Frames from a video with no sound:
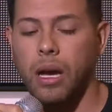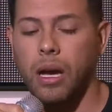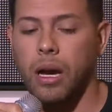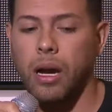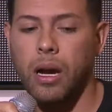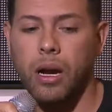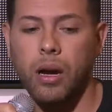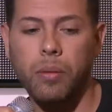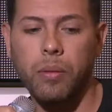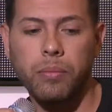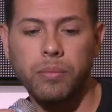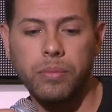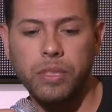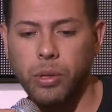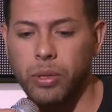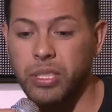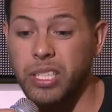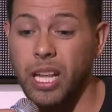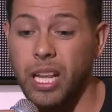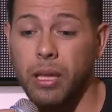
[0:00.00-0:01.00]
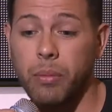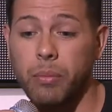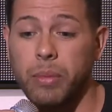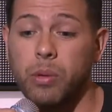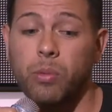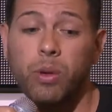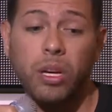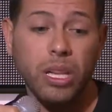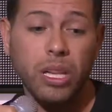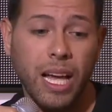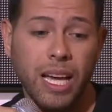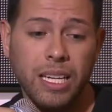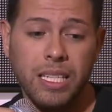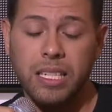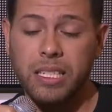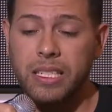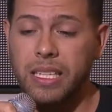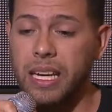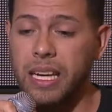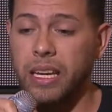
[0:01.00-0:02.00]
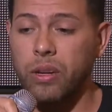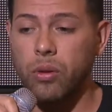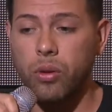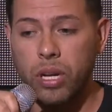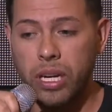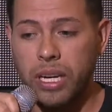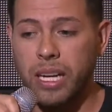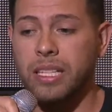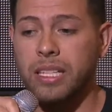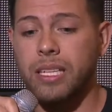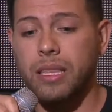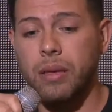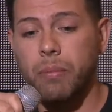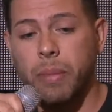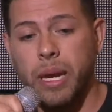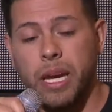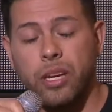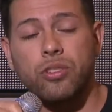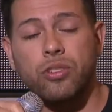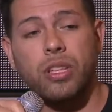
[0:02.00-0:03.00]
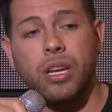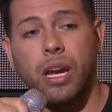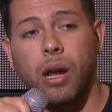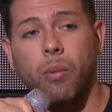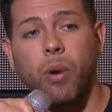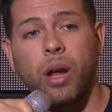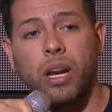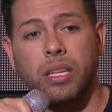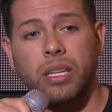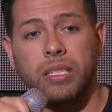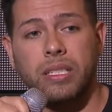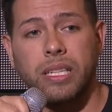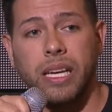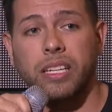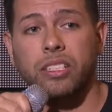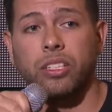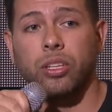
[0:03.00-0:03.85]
Um, they are telling me what classes to take in order to get to the major that I wanted to take,